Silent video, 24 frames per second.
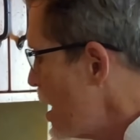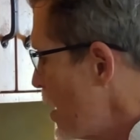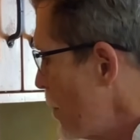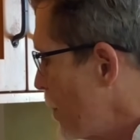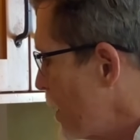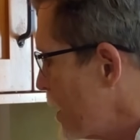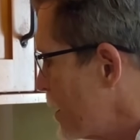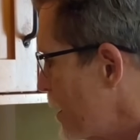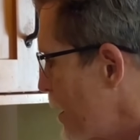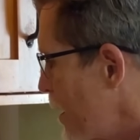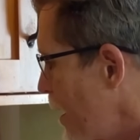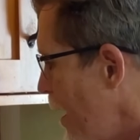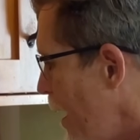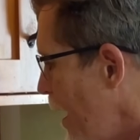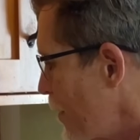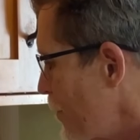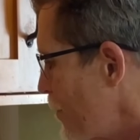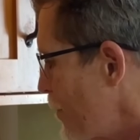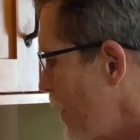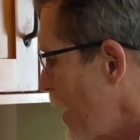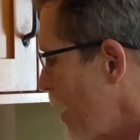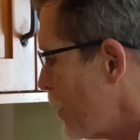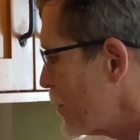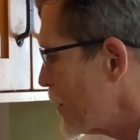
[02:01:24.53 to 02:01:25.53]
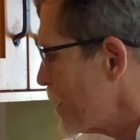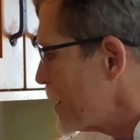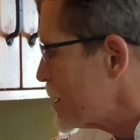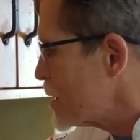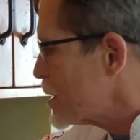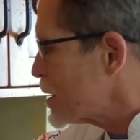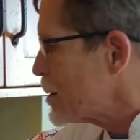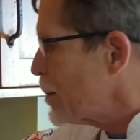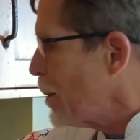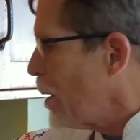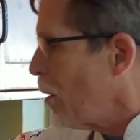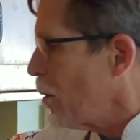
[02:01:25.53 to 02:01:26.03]
But then I found this
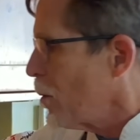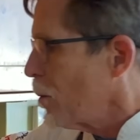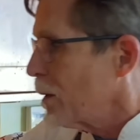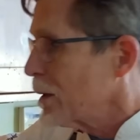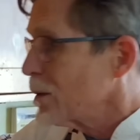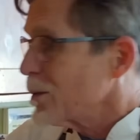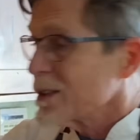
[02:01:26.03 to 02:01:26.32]
small one,